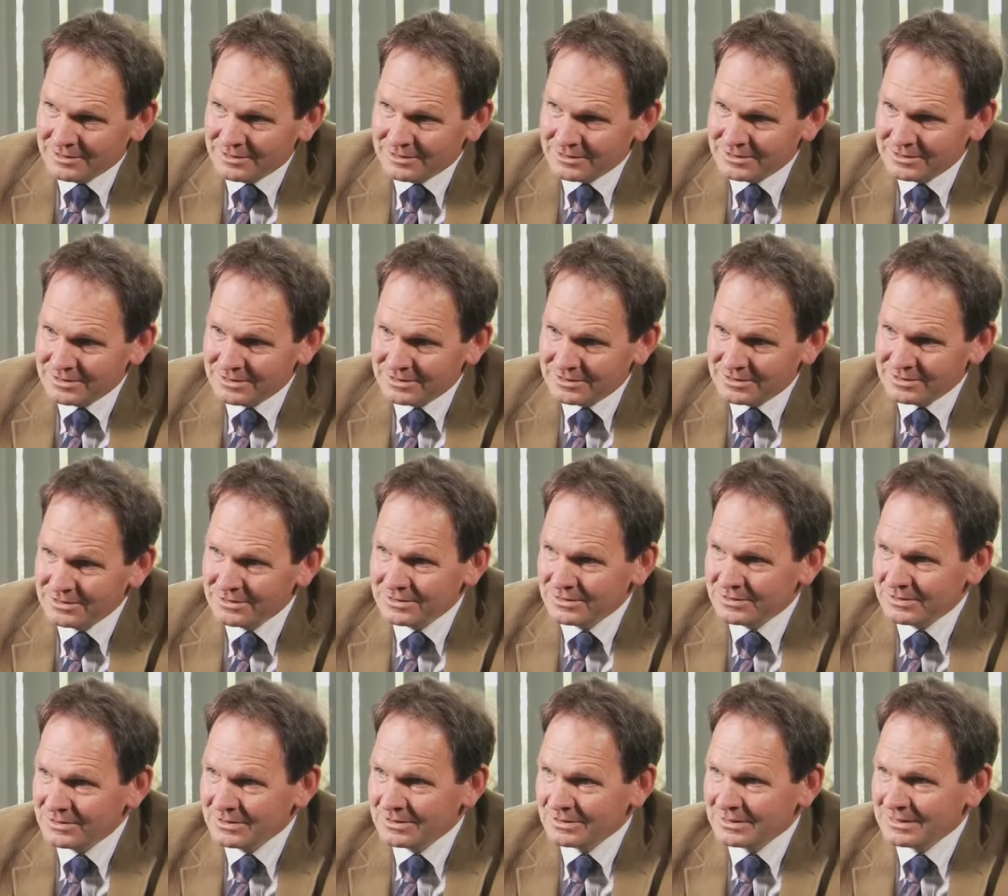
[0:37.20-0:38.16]

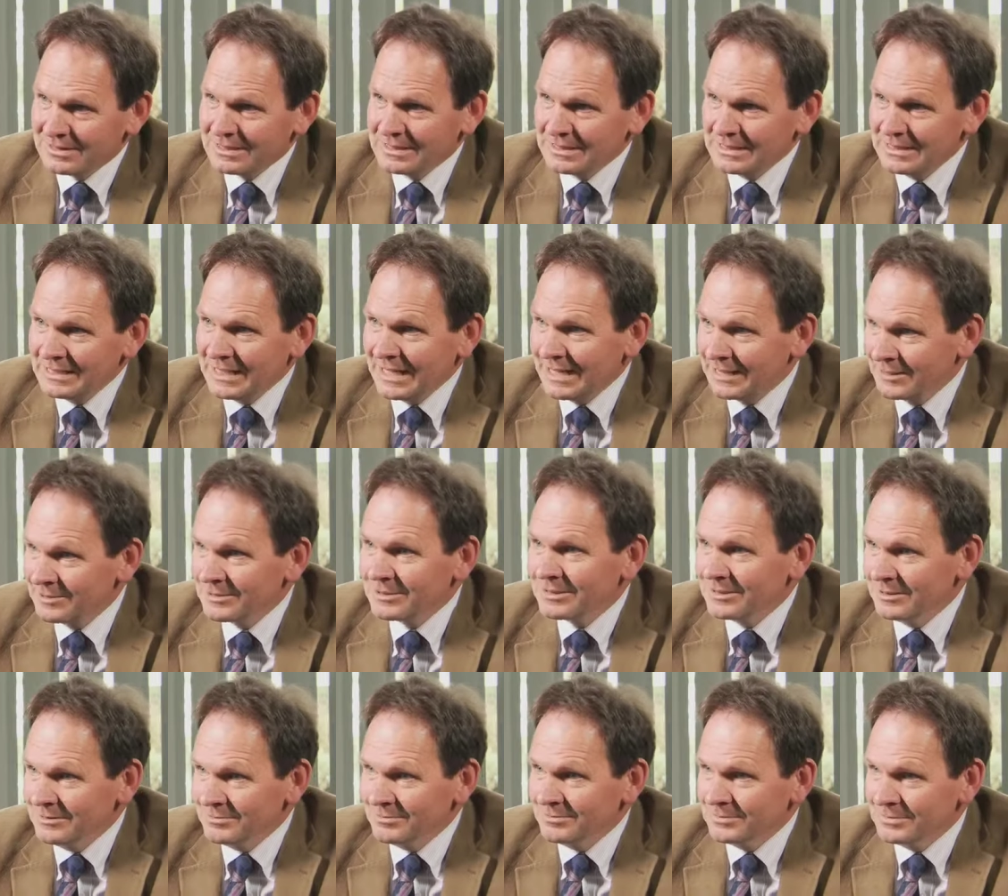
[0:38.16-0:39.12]
conditions, key
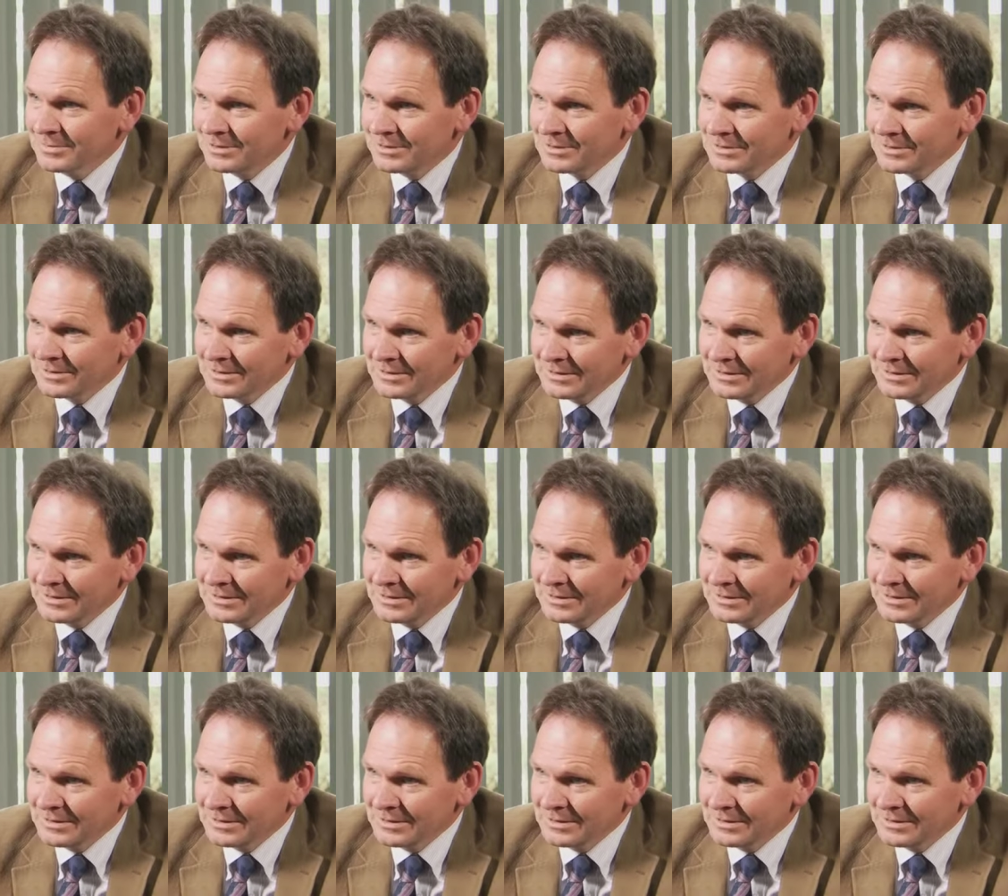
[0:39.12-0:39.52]
outcomes